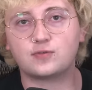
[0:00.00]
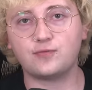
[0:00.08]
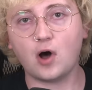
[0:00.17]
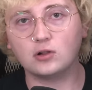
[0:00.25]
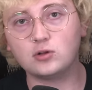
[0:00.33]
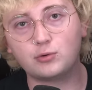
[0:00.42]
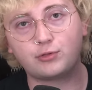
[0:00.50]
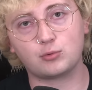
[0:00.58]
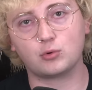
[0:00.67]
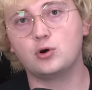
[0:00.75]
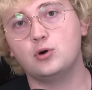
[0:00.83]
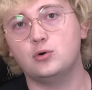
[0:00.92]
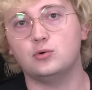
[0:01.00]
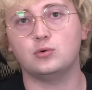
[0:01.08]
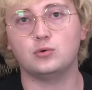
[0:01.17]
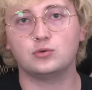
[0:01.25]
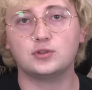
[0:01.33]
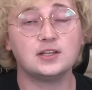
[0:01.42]
Follow
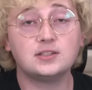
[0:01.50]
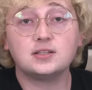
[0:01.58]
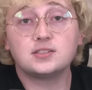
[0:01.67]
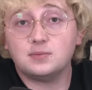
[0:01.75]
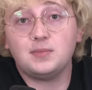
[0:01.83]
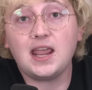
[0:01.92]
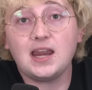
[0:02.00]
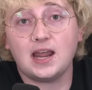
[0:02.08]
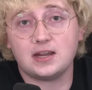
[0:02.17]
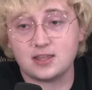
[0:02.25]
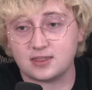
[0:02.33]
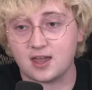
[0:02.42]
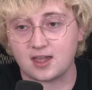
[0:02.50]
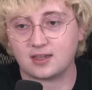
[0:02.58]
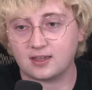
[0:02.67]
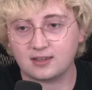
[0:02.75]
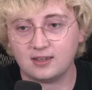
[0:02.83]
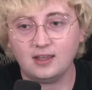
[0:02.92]
through. That doesn't mean
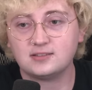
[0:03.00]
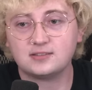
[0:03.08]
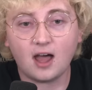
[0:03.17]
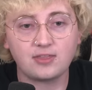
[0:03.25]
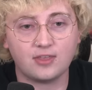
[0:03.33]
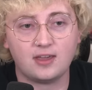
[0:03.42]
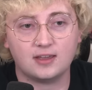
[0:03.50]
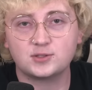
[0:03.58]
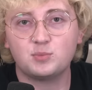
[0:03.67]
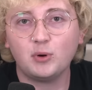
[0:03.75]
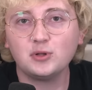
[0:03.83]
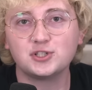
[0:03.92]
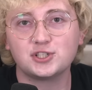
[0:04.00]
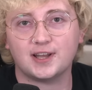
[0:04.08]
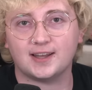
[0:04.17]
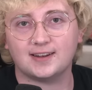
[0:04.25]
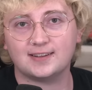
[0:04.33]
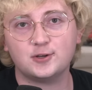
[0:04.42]
anything. It's nothing. It's
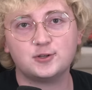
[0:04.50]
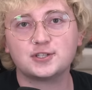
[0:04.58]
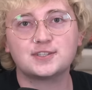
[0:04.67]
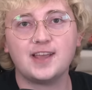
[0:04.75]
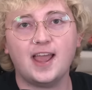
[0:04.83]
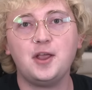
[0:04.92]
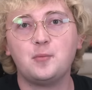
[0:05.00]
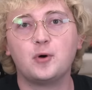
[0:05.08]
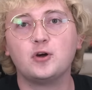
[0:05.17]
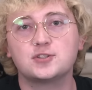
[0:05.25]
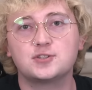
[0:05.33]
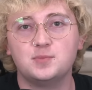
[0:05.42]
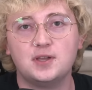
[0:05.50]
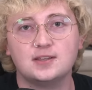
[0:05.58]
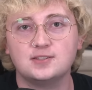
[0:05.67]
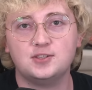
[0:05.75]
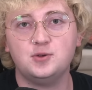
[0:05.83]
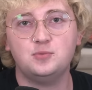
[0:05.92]
bullshit. You're just saying words
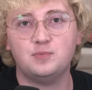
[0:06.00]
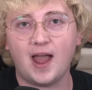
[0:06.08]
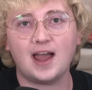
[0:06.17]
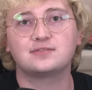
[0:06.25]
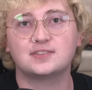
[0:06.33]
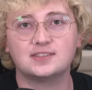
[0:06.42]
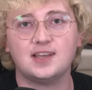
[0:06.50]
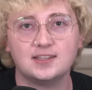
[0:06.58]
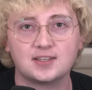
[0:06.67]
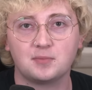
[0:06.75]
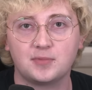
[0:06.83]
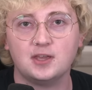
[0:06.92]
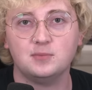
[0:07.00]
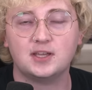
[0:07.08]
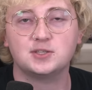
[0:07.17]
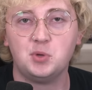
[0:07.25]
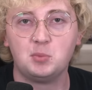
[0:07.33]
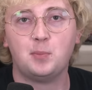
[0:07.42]
because you have to say something
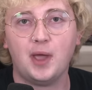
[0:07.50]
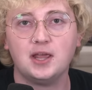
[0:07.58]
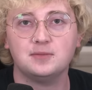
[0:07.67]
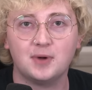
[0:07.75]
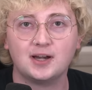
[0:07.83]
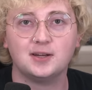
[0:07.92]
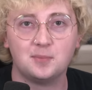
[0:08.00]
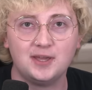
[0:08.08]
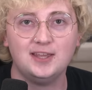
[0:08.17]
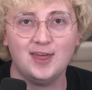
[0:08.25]
because people paid money to be